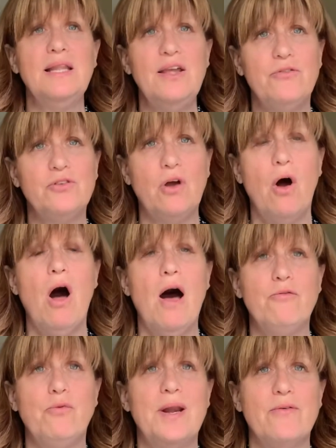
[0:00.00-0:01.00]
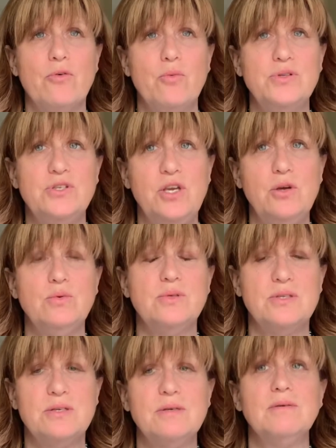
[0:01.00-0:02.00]
lift off whatever was
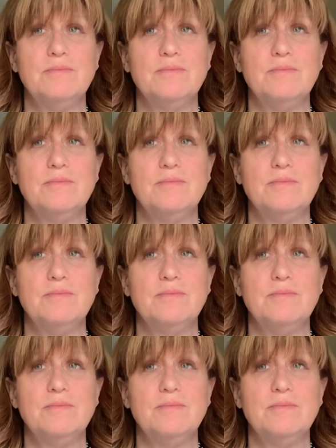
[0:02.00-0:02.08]
used